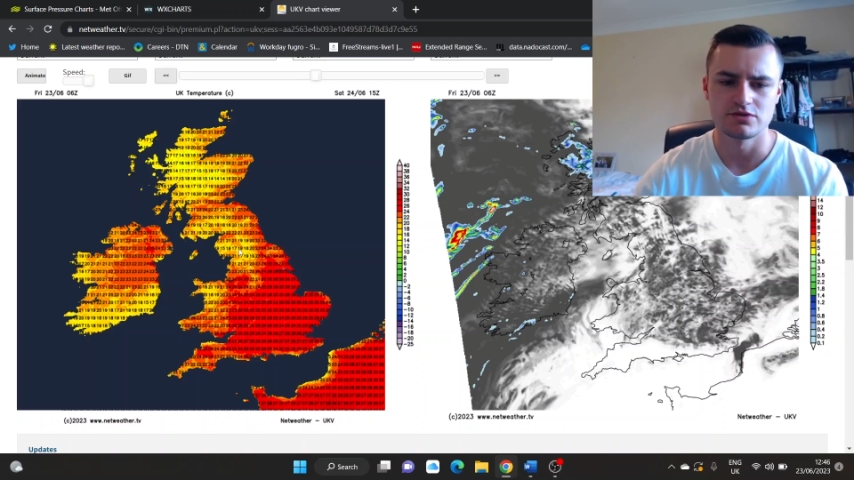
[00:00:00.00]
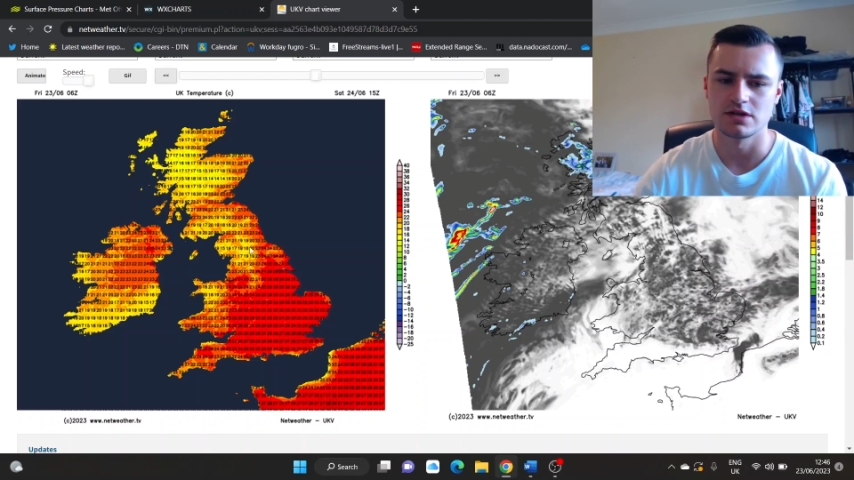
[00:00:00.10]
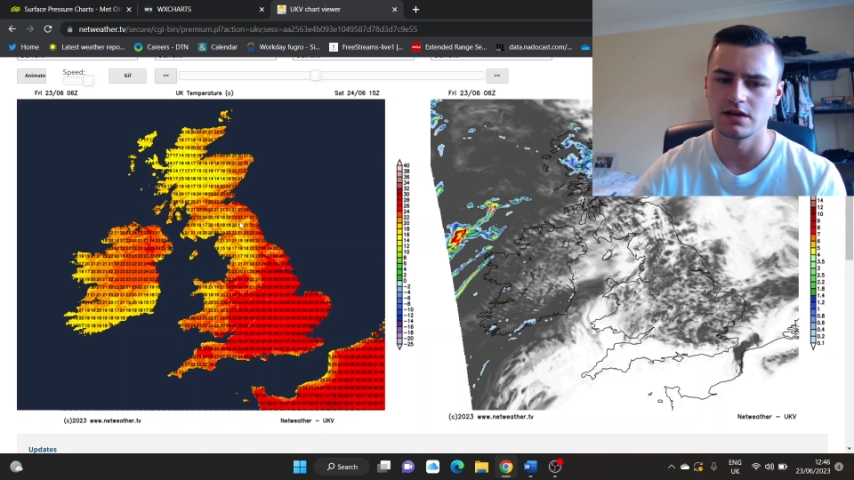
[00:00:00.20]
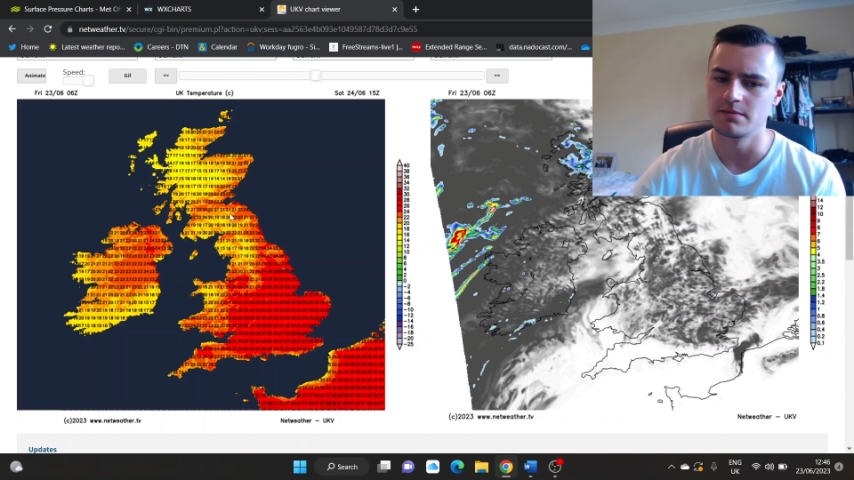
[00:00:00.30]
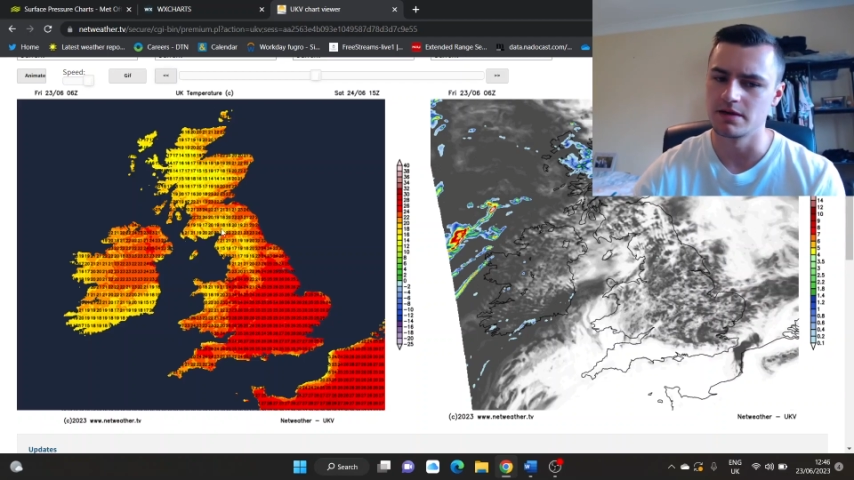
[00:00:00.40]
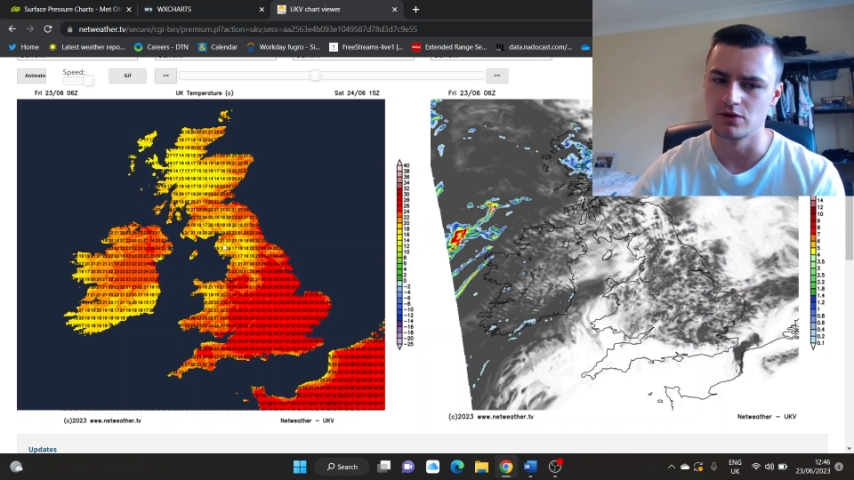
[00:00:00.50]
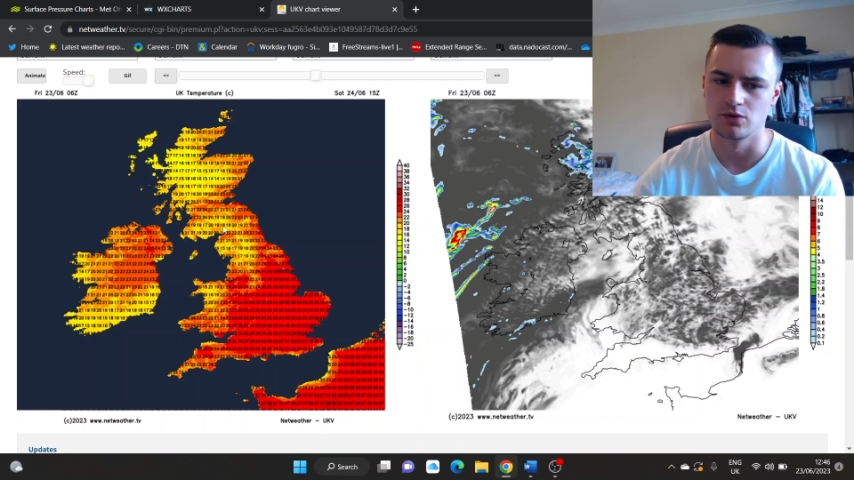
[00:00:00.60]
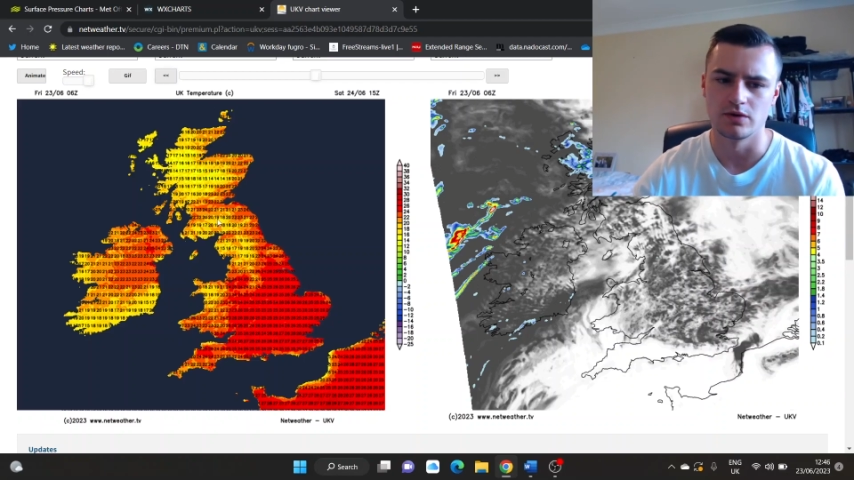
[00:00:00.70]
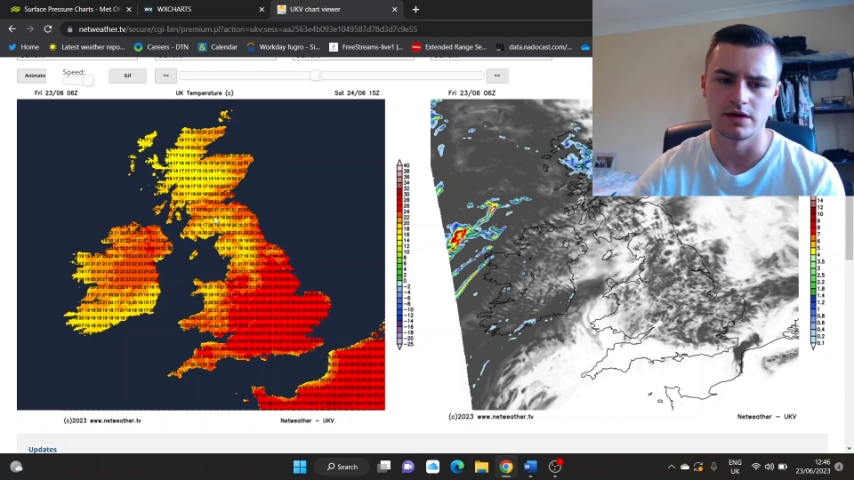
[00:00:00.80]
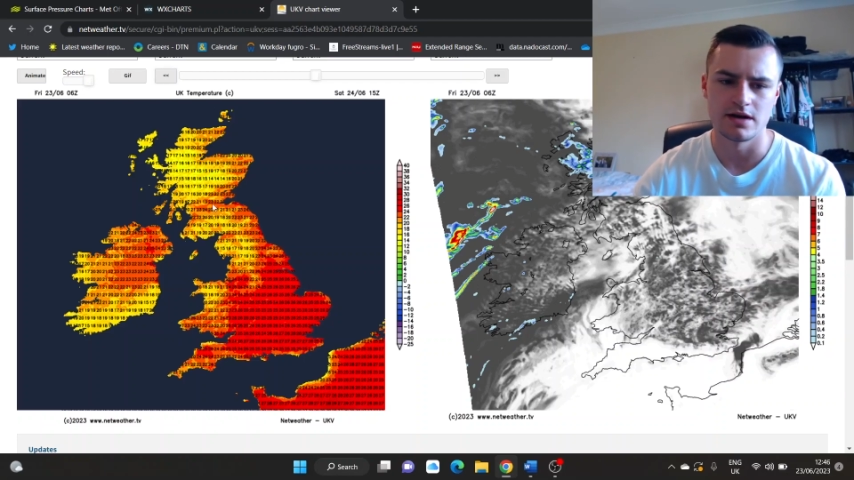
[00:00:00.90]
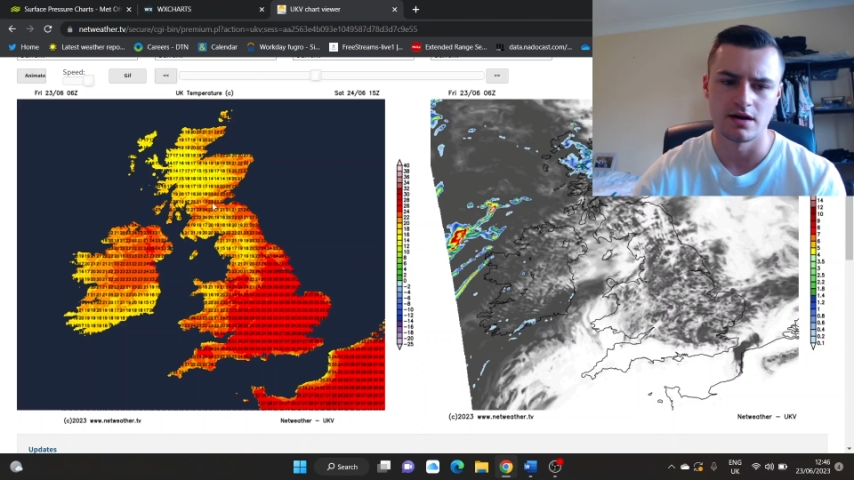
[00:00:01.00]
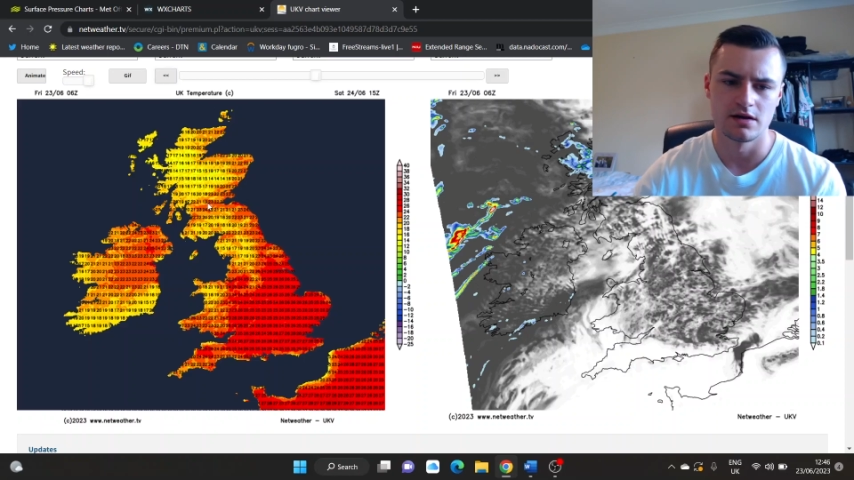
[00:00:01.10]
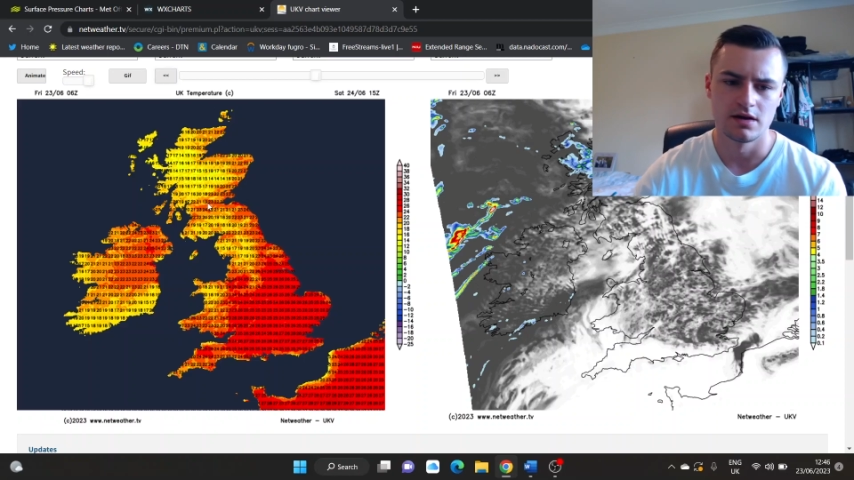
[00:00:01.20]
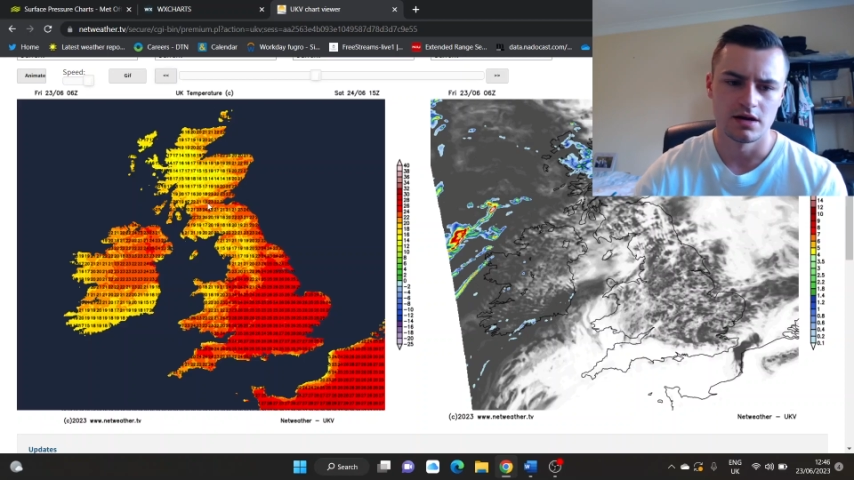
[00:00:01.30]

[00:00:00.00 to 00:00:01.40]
a little bit cooler here,